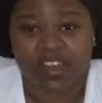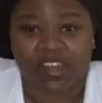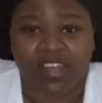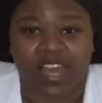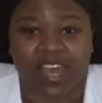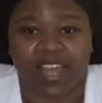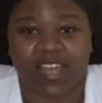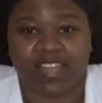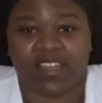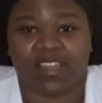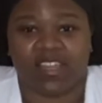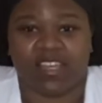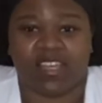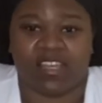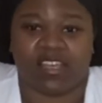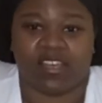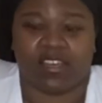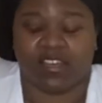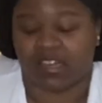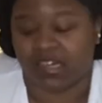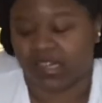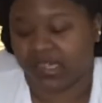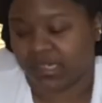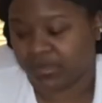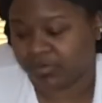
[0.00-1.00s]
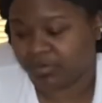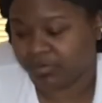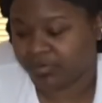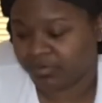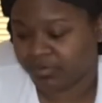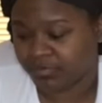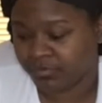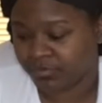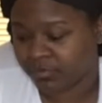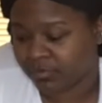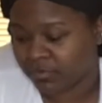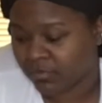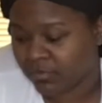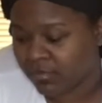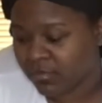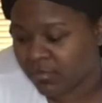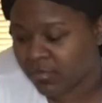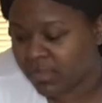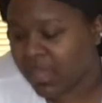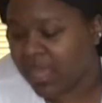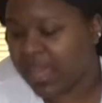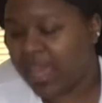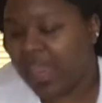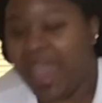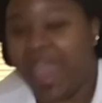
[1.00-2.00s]
like the
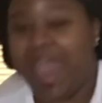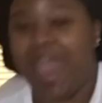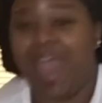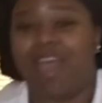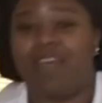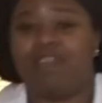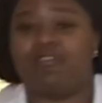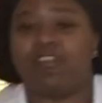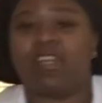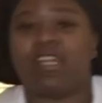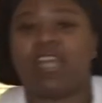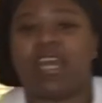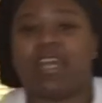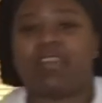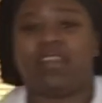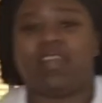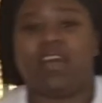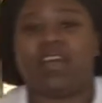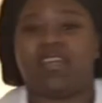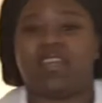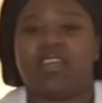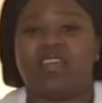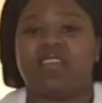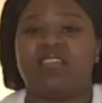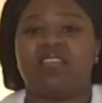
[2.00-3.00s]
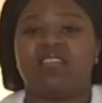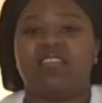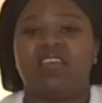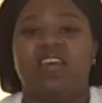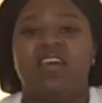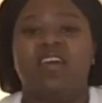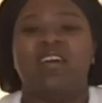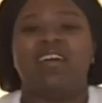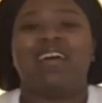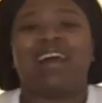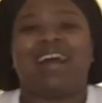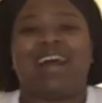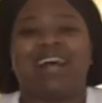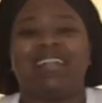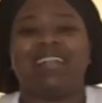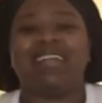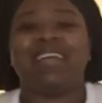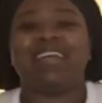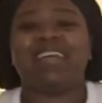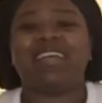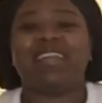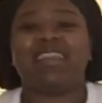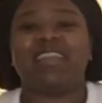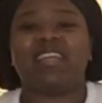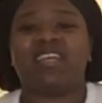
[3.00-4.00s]
everyday leggings. I
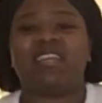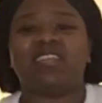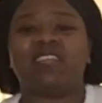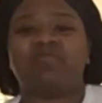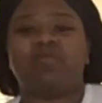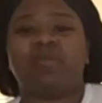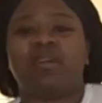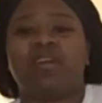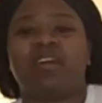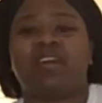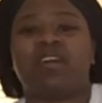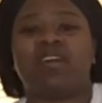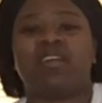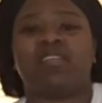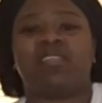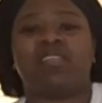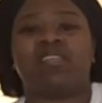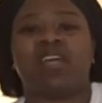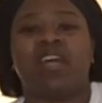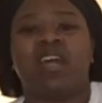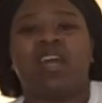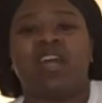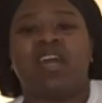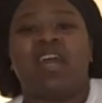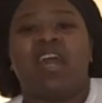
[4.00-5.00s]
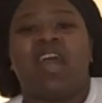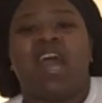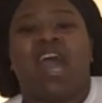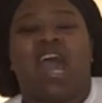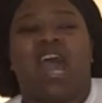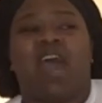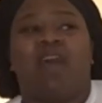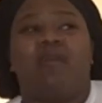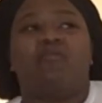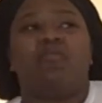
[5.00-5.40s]
did get these because I